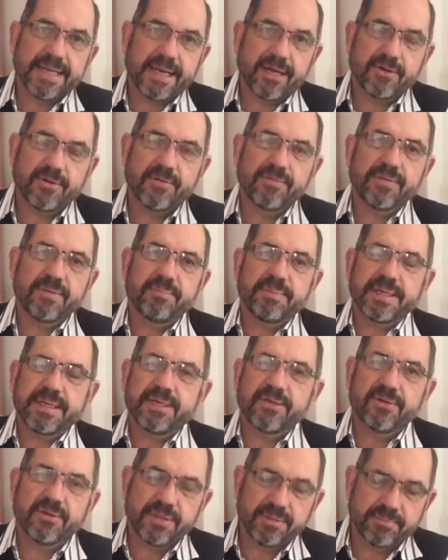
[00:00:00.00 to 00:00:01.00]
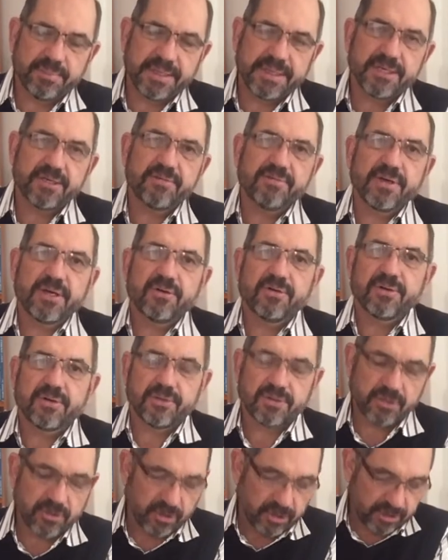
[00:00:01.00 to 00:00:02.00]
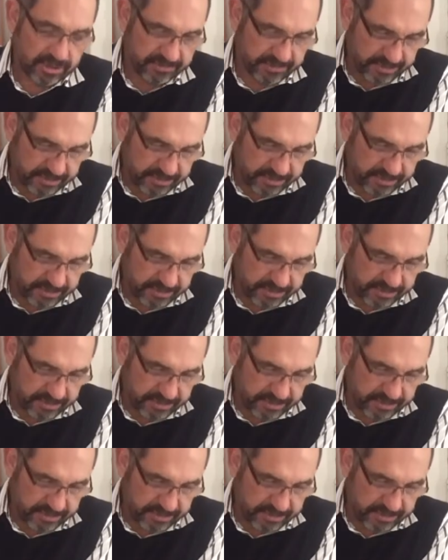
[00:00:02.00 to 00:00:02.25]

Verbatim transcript: down on the beard, on the beard of Aaron, on the collar of